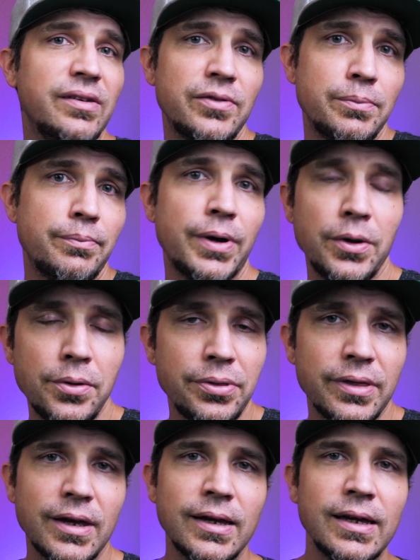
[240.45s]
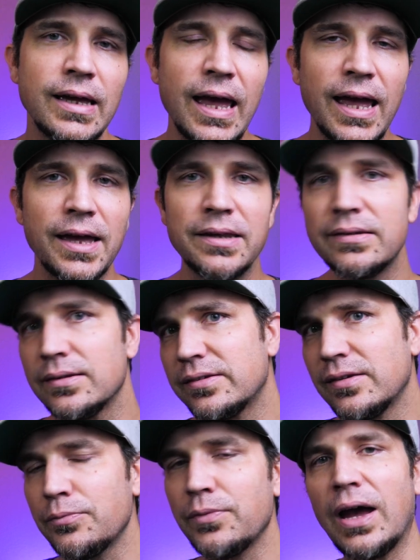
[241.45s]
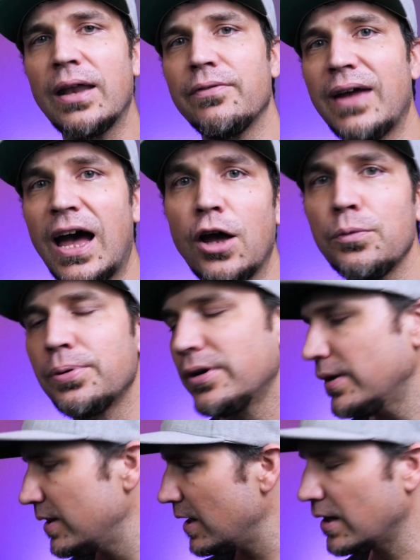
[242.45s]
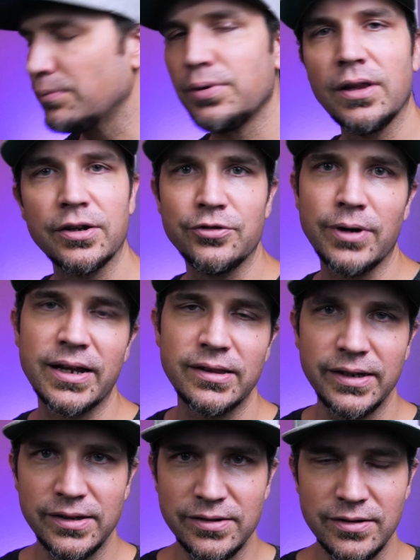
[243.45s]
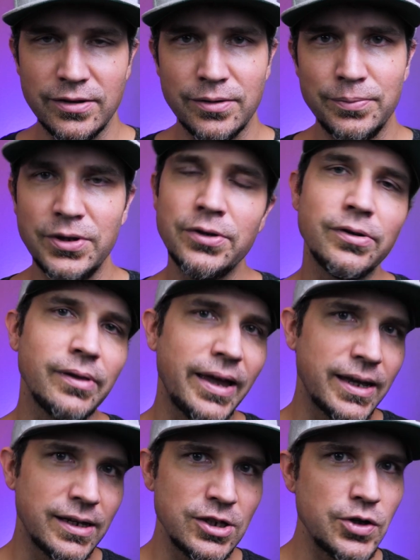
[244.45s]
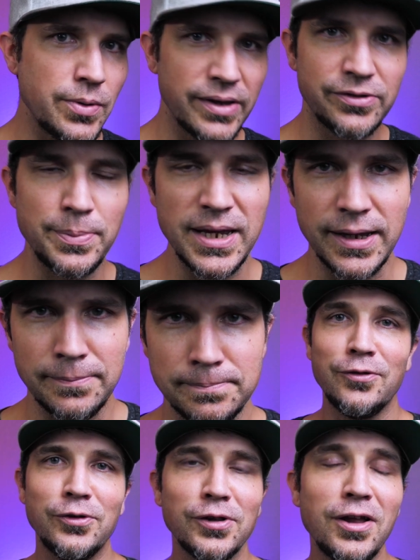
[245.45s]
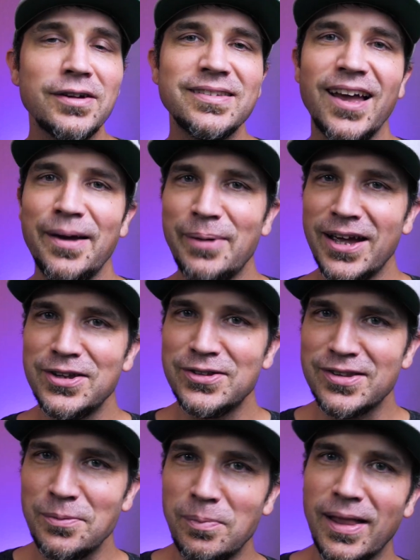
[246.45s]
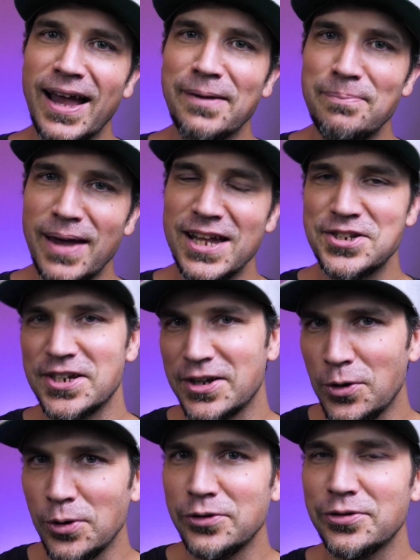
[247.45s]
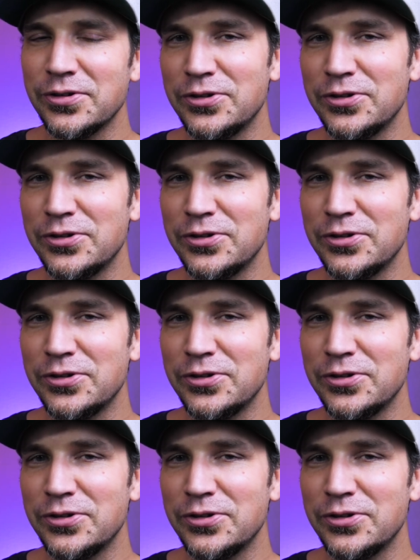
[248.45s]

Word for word: even both, and some kind of output that can plug directly into your computer like USB. For a long time, I used the Blackmagic Ultra